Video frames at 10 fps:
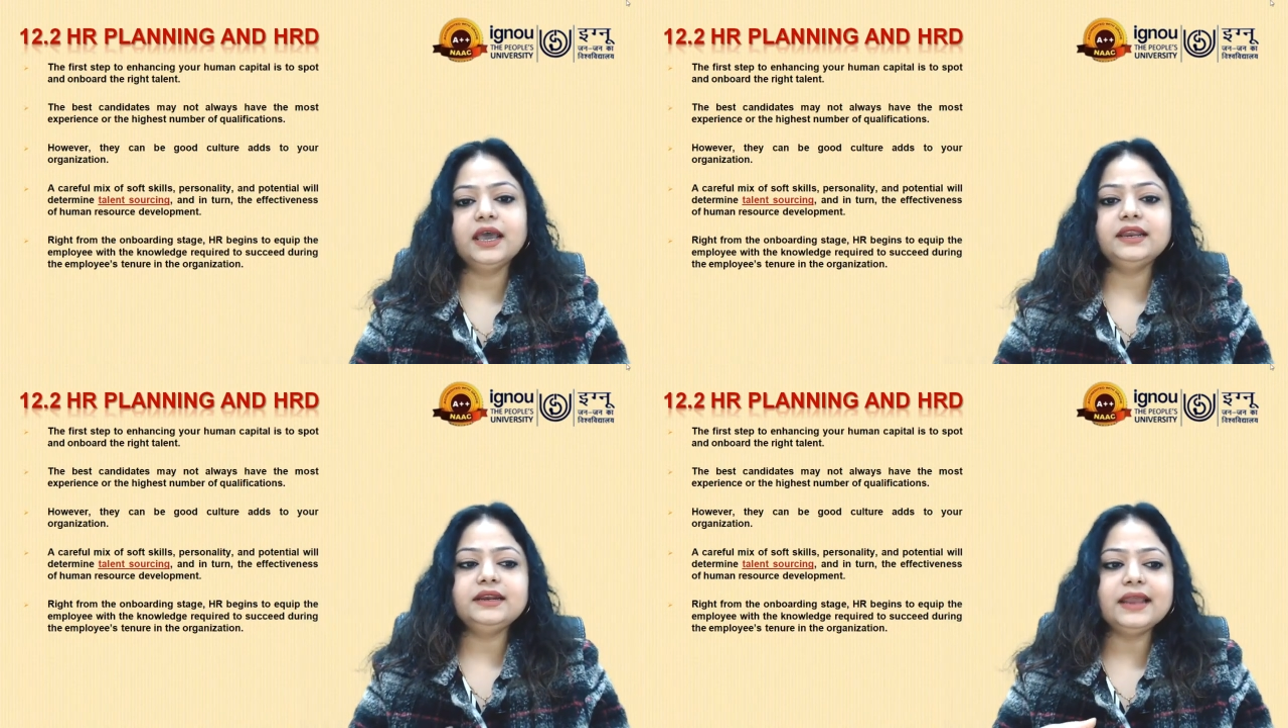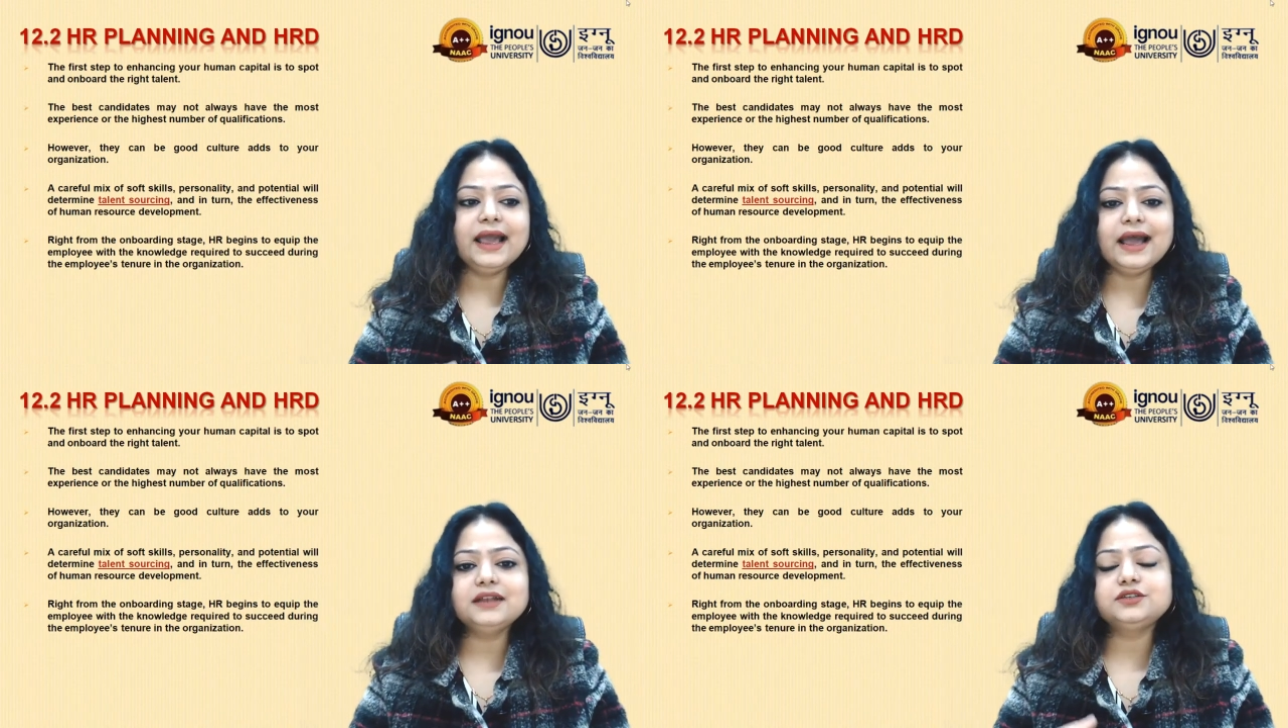and it
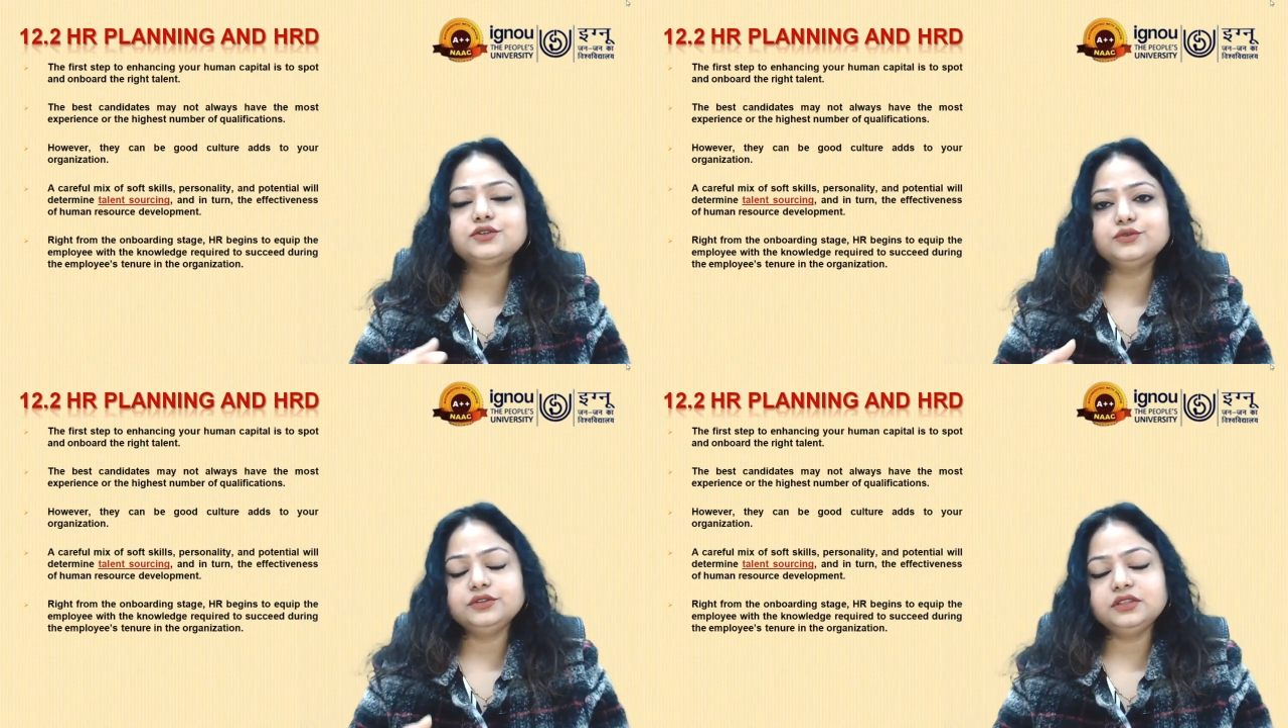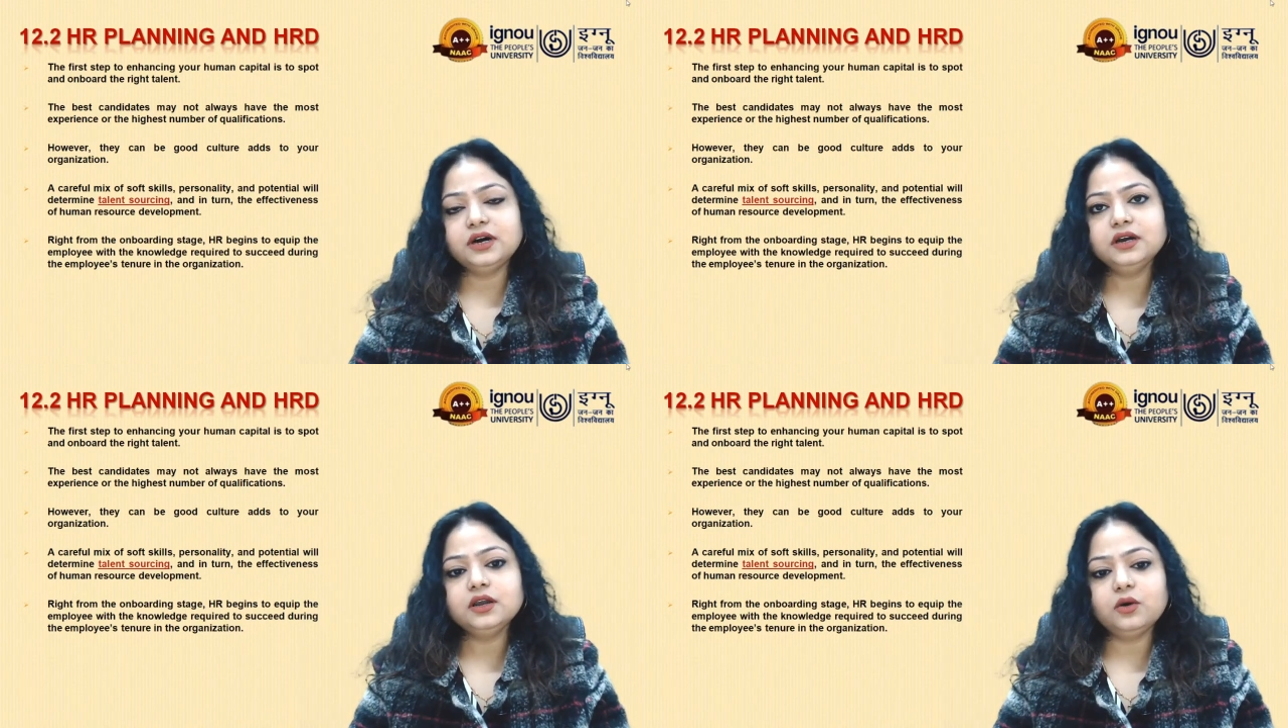adds to
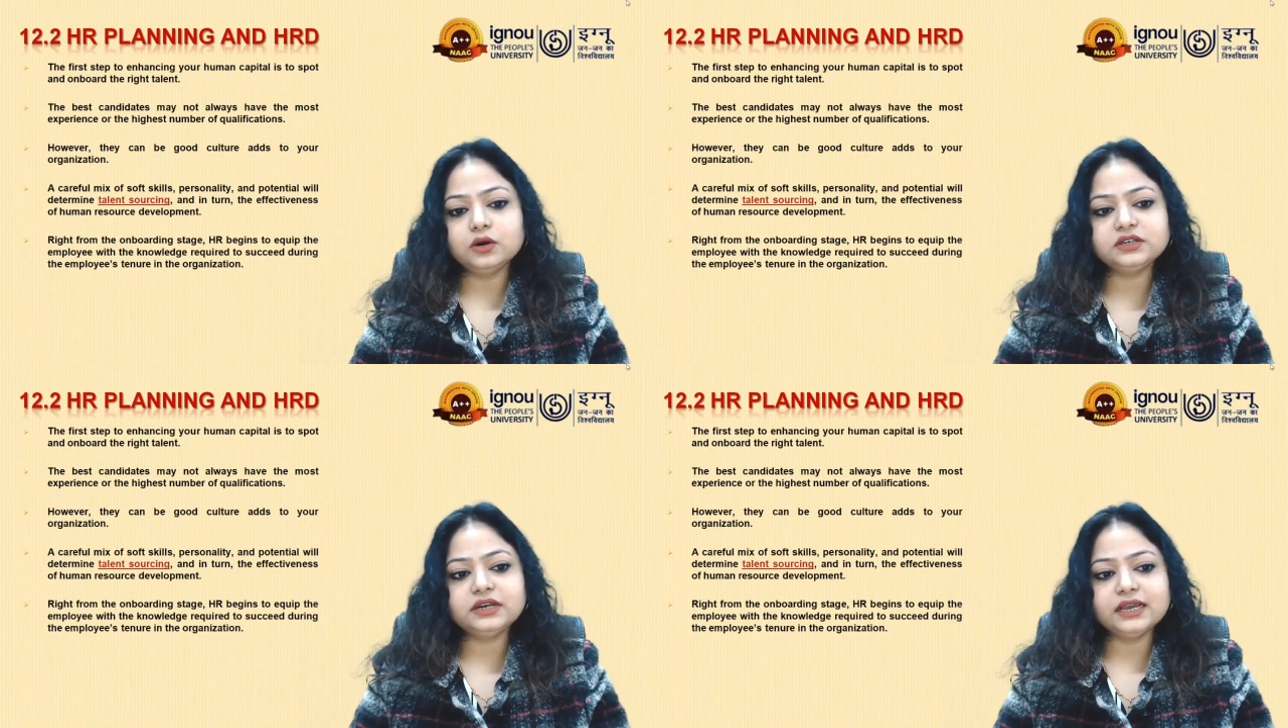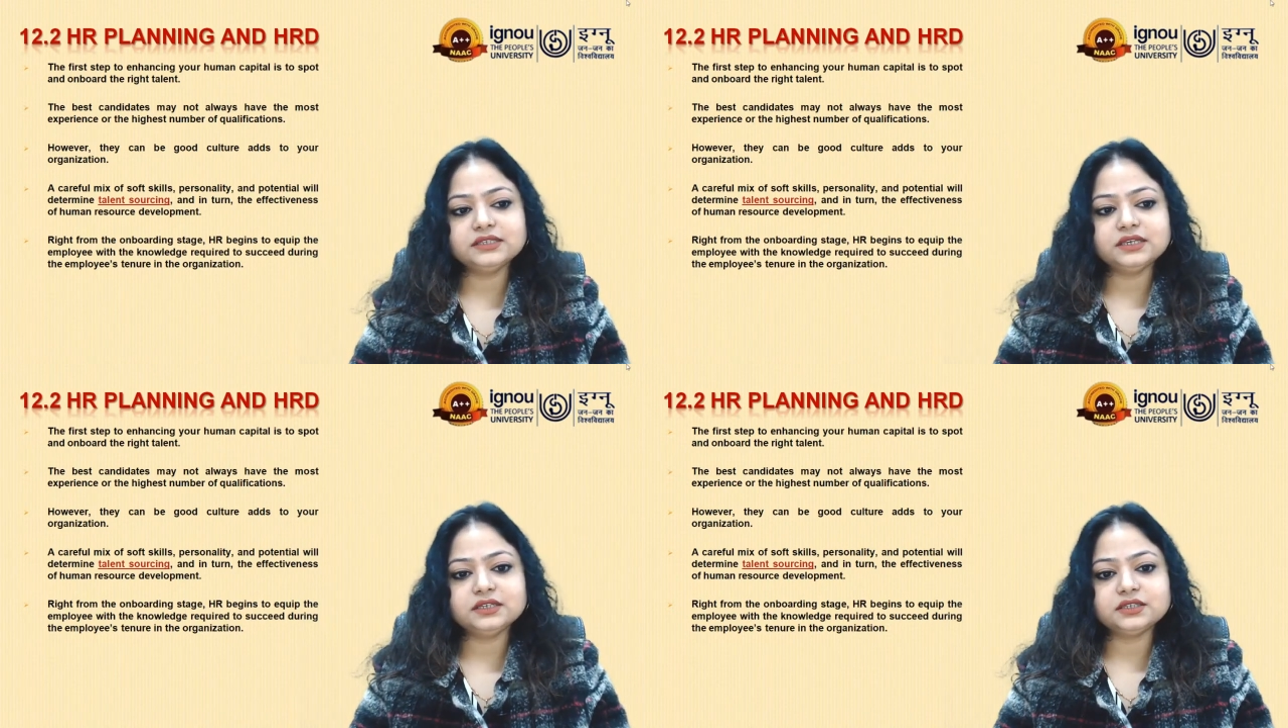the
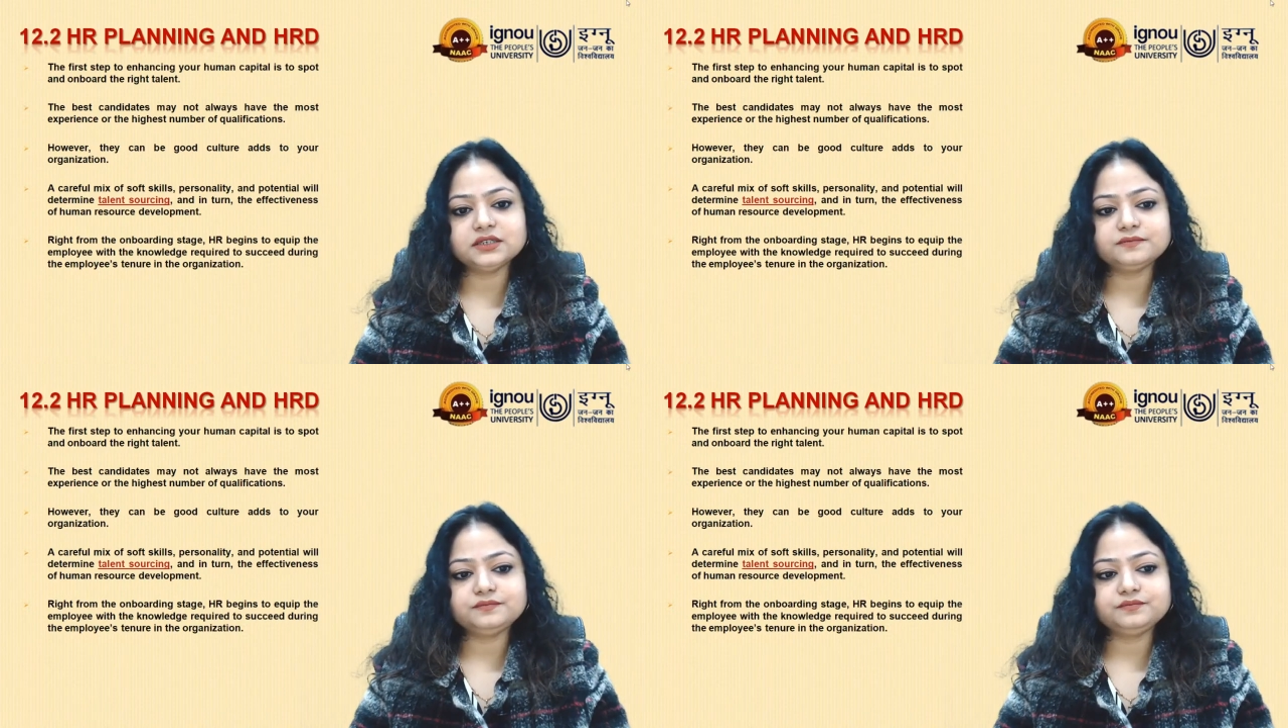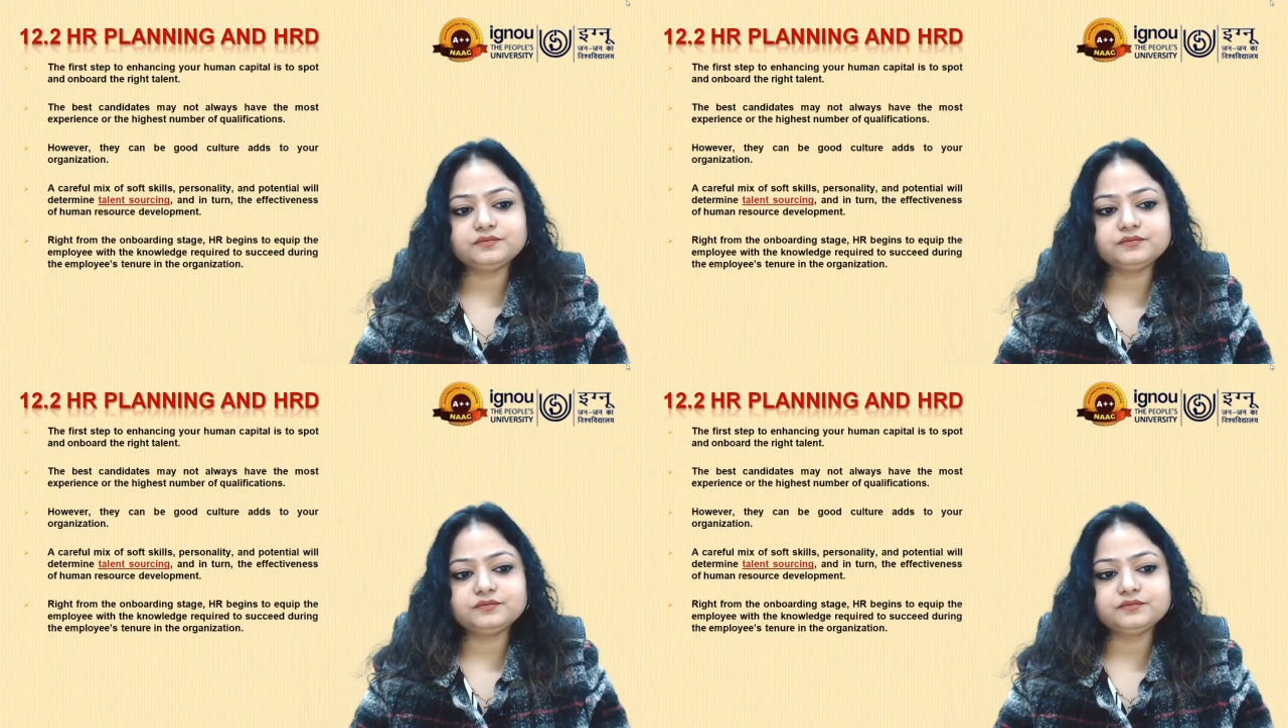organization.